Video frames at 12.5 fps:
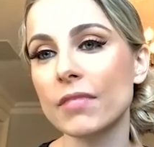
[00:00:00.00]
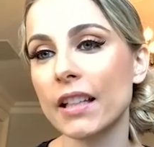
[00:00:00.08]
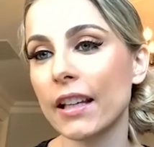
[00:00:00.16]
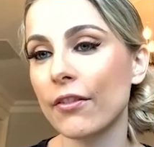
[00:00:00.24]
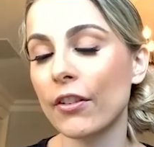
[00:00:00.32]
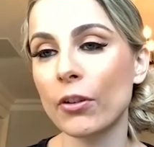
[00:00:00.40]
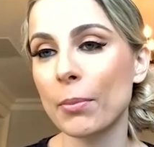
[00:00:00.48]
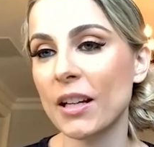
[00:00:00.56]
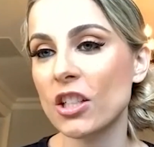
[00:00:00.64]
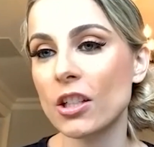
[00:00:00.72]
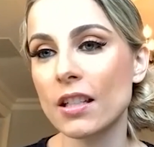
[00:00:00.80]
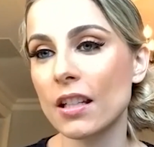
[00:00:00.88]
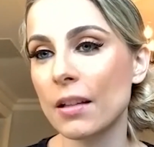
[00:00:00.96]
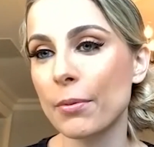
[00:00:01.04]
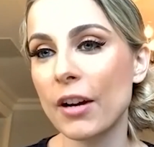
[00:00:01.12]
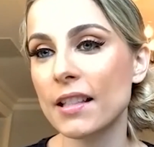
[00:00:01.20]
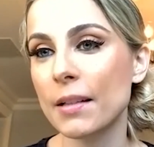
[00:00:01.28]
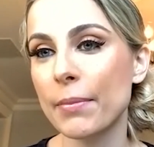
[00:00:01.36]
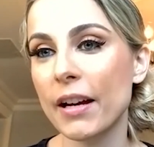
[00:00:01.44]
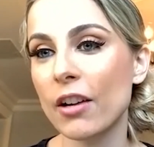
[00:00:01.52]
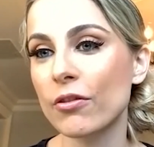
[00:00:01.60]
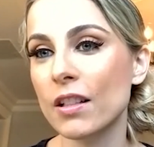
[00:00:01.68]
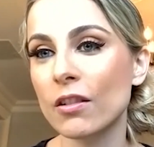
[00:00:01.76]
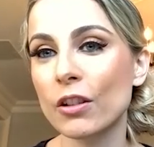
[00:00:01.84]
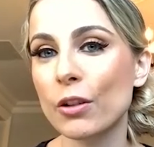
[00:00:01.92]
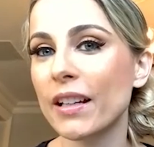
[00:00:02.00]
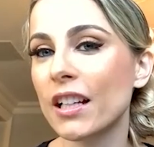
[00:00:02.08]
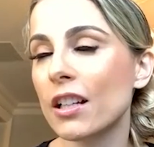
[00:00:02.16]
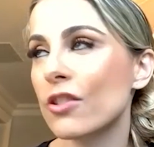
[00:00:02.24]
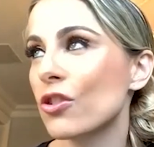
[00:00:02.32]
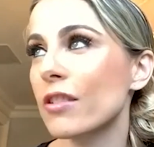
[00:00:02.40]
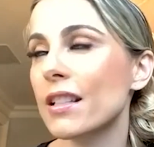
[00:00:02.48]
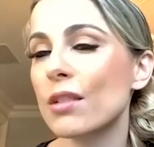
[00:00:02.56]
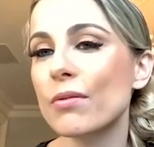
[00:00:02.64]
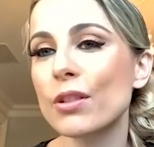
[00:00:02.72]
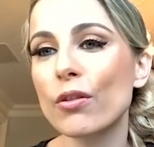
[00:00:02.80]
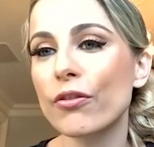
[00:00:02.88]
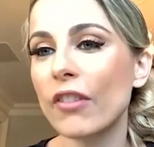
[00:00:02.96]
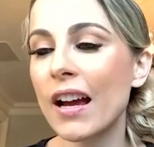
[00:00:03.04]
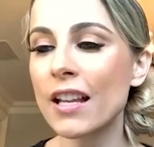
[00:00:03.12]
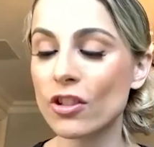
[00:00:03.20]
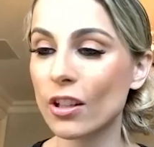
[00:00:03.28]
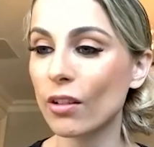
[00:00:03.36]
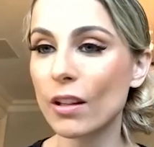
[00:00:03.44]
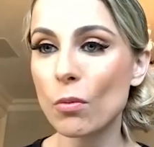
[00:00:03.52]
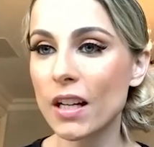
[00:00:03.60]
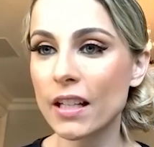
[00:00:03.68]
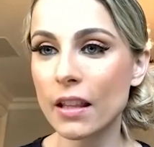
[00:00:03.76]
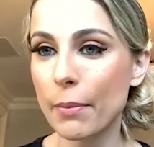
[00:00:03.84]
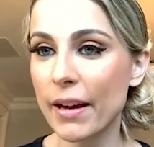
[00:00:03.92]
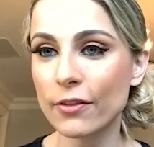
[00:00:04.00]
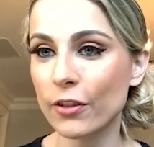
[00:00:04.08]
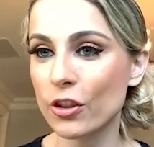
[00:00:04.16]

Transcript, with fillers: give yeah. information to the press about Louis, because Teresa was her friend. She only wanted the best for